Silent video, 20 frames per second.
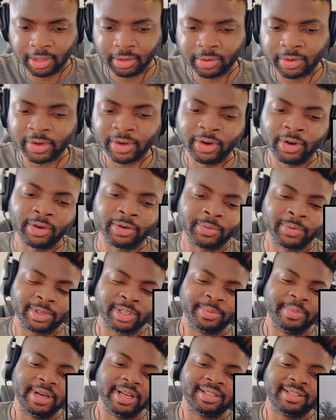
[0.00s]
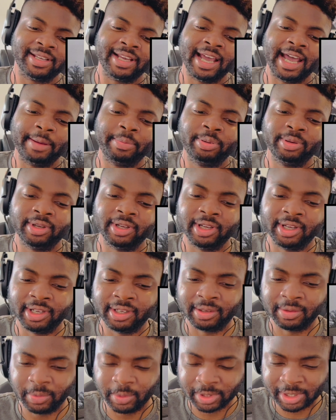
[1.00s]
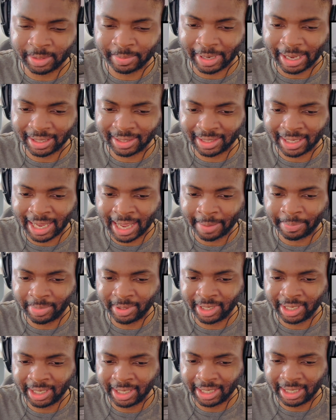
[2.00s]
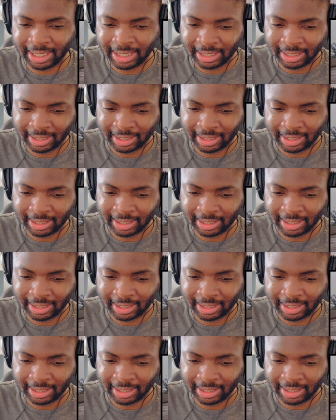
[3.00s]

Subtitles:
god, what's about to happen? What's about to happen here?